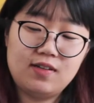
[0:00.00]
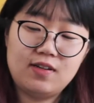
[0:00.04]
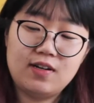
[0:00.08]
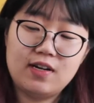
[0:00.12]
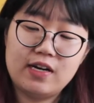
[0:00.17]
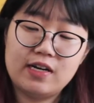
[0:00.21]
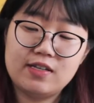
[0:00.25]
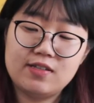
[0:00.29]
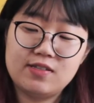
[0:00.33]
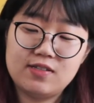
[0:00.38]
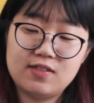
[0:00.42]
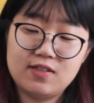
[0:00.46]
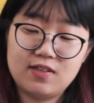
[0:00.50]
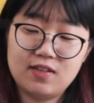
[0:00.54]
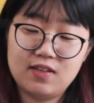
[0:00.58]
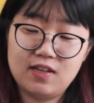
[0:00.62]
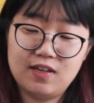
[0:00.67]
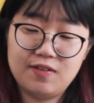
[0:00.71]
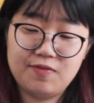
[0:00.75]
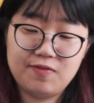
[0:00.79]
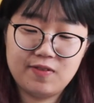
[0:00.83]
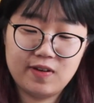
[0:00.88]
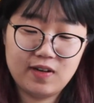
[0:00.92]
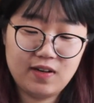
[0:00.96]
Let's see
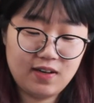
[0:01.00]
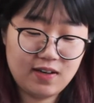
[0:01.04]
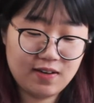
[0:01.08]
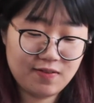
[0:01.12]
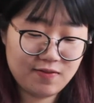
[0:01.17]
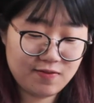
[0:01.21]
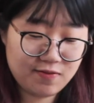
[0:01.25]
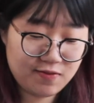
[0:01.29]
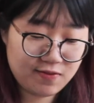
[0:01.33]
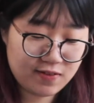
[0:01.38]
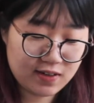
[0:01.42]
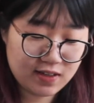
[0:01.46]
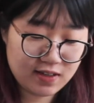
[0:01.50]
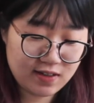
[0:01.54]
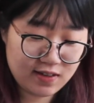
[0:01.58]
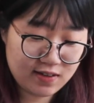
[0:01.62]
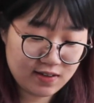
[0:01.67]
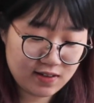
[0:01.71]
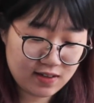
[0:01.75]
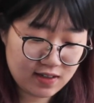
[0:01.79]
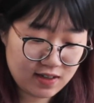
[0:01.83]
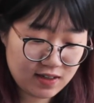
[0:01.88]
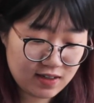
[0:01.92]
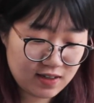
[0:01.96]
if I can
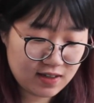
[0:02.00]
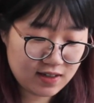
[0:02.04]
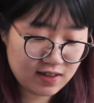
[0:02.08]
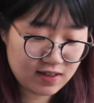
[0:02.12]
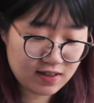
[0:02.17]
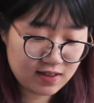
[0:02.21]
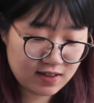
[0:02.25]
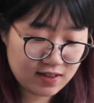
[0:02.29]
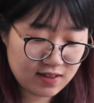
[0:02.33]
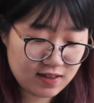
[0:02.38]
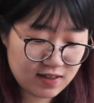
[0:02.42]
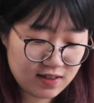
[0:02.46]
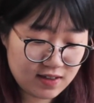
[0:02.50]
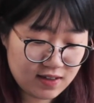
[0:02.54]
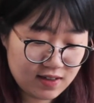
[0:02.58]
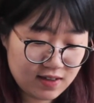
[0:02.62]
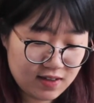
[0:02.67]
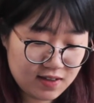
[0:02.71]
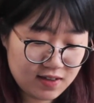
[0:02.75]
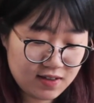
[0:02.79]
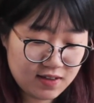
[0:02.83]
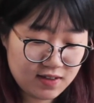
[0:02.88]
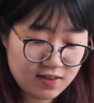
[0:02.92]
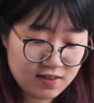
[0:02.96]
find it.
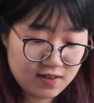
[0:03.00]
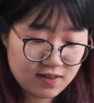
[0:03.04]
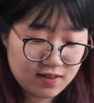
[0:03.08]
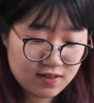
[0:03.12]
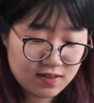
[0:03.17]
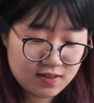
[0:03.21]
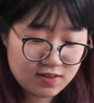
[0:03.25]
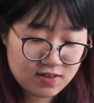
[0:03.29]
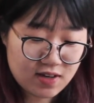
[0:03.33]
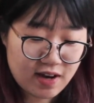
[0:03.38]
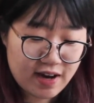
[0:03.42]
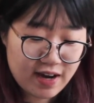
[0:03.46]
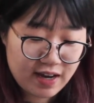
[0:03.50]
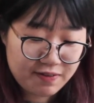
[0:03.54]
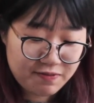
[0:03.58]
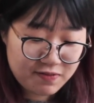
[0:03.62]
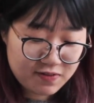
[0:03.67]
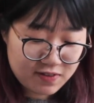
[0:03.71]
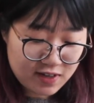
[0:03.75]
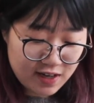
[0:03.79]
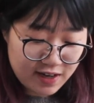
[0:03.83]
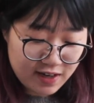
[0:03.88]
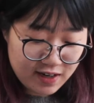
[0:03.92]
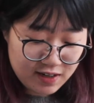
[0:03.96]
So I
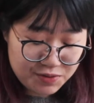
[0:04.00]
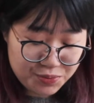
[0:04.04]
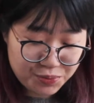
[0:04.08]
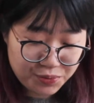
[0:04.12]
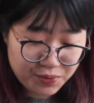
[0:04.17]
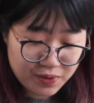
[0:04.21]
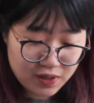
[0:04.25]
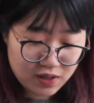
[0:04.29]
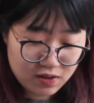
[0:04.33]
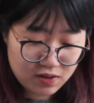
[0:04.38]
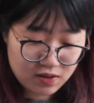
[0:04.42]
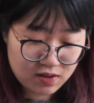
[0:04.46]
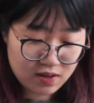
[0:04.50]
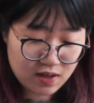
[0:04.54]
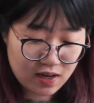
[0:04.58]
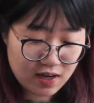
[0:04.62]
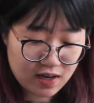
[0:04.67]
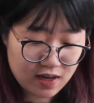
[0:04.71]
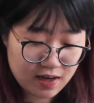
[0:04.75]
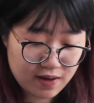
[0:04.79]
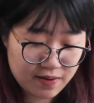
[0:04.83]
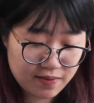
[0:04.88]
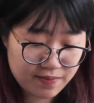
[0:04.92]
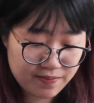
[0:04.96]
dyed with
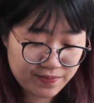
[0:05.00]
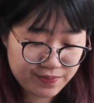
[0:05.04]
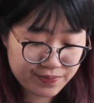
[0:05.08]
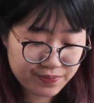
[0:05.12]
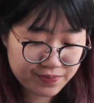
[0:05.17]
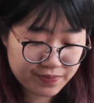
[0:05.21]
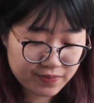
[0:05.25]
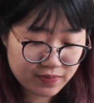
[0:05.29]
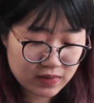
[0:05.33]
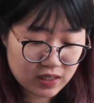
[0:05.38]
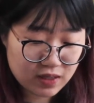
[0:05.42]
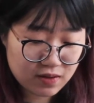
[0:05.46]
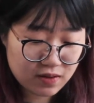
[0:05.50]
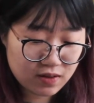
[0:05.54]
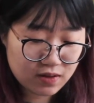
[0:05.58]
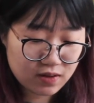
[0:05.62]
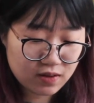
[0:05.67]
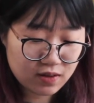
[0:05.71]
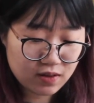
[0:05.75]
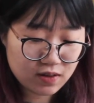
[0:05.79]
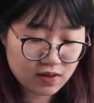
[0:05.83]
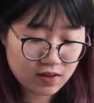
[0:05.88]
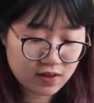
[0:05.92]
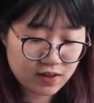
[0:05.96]

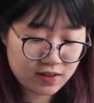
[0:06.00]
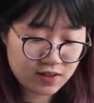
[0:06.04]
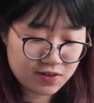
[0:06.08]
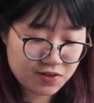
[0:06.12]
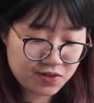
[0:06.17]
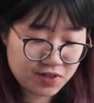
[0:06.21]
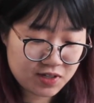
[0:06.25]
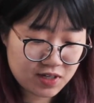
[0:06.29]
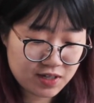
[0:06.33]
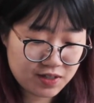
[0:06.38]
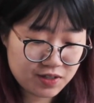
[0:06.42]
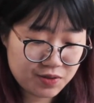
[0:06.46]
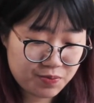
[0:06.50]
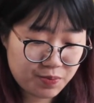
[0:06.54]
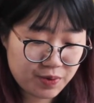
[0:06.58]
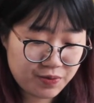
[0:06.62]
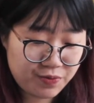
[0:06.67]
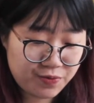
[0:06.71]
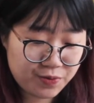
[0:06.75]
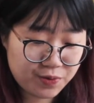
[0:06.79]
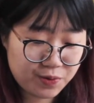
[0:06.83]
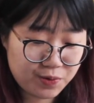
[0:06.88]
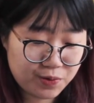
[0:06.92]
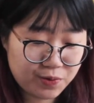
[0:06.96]
onion skins
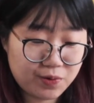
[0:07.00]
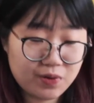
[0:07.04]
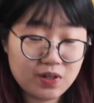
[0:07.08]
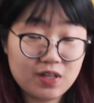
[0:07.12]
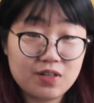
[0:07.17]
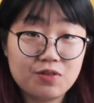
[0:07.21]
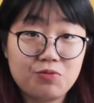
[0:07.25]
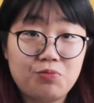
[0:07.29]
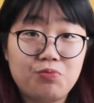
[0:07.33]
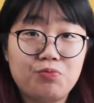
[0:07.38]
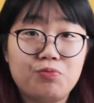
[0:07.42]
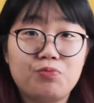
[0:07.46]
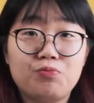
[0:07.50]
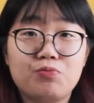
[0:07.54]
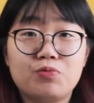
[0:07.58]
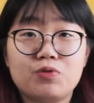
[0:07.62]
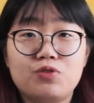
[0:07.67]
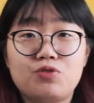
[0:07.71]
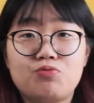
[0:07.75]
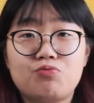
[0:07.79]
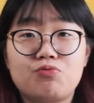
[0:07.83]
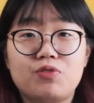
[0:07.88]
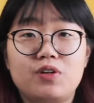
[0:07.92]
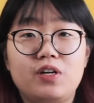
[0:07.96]
before. It
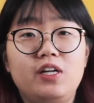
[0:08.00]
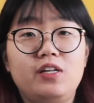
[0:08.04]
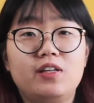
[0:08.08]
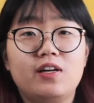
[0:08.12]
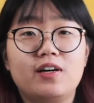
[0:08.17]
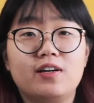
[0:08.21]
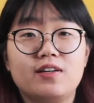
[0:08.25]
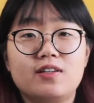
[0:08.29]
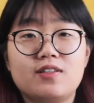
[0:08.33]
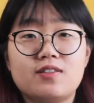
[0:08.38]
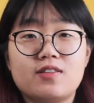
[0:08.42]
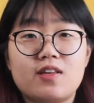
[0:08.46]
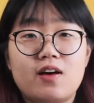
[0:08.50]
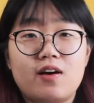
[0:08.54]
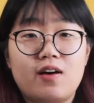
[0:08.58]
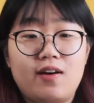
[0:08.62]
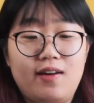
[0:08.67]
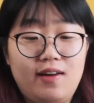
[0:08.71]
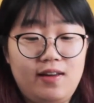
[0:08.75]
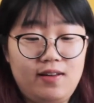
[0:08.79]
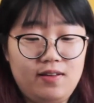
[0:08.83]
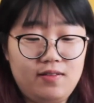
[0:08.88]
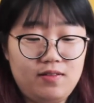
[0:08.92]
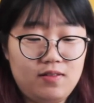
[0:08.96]
was really nice.
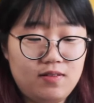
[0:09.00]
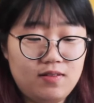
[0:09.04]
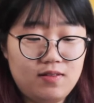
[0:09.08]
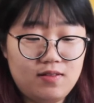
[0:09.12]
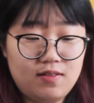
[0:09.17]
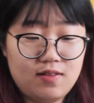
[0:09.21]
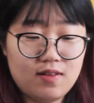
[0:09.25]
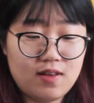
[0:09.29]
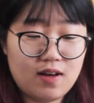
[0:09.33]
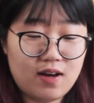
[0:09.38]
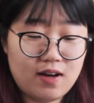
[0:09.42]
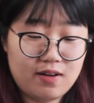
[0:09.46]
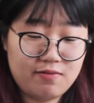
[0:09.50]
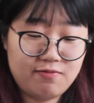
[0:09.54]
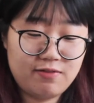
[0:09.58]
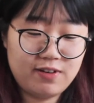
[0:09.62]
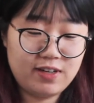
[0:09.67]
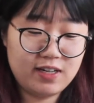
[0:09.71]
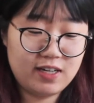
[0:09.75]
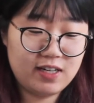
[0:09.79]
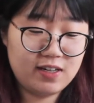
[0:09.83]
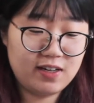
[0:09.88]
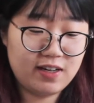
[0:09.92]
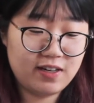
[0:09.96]
I
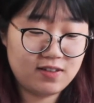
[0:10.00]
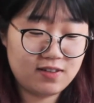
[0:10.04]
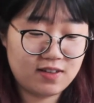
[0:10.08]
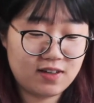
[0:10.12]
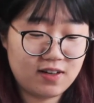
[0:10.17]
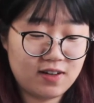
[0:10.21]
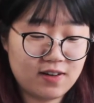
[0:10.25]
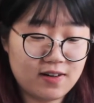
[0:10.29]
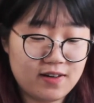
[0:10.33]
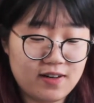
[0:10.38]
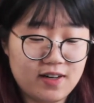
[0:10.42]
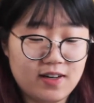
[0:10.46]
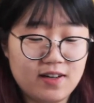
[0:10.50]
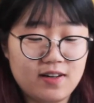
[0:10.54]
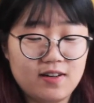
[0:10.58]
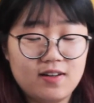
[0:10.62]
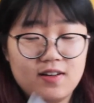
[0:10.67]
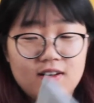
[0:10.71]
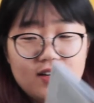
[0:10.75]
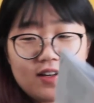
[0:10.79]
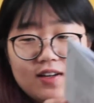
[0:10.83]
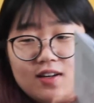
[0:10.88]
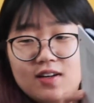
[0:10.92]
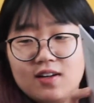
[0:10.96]
really like the colour.
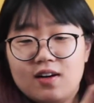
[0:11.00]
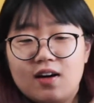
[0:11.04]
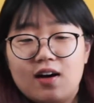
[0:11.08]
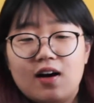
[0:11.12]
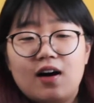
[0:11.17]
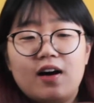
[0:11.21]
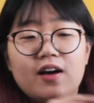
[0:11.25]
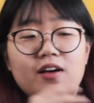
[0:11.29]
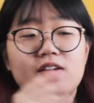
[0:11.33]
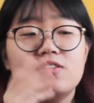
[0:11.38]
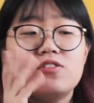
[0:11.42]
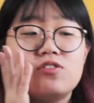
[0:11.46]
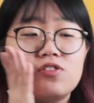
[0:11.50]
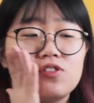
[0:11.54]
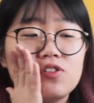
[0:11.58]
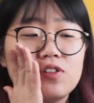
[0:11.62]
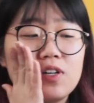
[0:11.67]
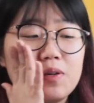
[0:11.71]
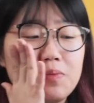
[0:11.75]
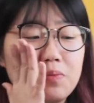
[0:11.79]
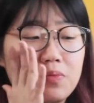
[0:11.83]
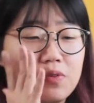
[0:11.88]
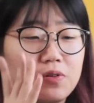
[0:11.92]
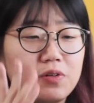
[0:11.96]
I should
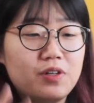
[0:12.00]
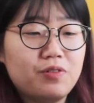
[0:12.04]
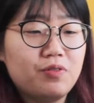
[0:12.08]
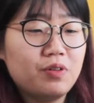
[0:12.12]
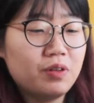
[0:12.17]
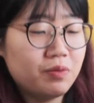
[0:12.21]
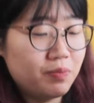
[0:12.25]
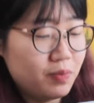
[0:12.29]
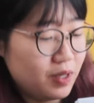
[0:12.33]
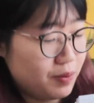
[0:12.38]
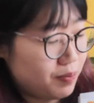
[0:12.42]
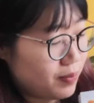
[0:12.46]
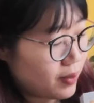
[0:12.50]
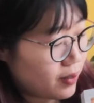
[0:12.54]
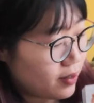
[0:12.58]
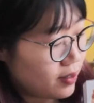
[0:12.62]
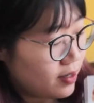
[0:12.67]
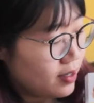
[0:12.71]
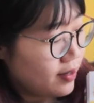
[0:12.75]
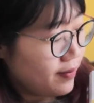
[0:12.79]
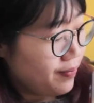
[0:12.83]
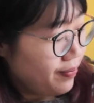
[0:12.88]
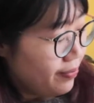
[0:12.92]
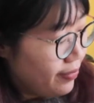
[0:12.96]
have brought it with me, but
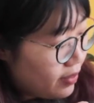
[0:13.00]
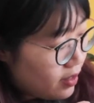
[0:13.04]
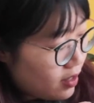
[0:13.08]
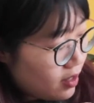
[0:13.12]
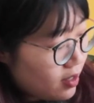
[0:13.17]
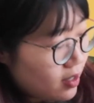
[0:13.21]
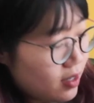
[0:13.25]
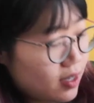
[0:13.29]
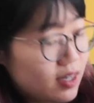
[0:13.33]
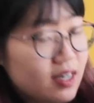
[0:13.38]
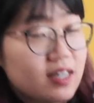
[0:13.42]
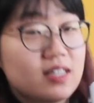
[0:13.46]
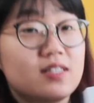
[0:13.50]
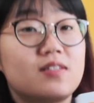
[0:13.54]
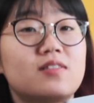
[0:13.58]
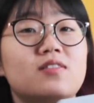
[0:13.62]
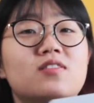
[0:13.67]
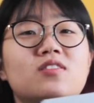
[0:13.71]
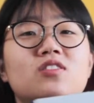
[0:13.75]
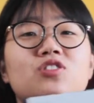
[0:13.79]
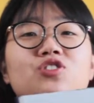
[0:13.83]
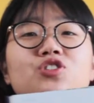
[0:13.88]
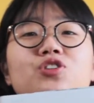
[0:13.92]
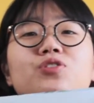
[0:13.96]
it
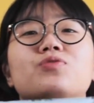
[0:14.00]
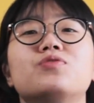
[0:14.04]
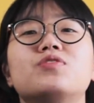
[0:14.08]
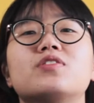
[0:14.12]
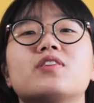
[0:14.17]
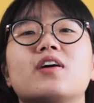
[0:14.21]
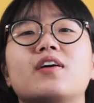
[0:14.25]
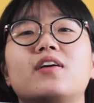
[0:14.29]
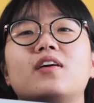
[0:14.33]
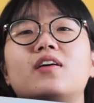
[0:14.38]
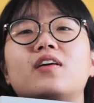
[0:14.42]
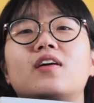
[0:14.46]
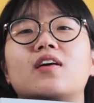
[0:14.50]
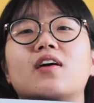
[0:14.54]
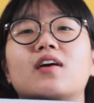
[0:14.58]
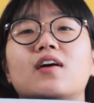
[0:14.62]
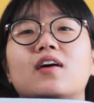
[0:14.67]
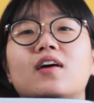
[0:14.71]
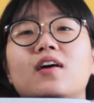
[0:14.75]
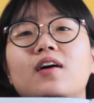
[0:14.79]
shows like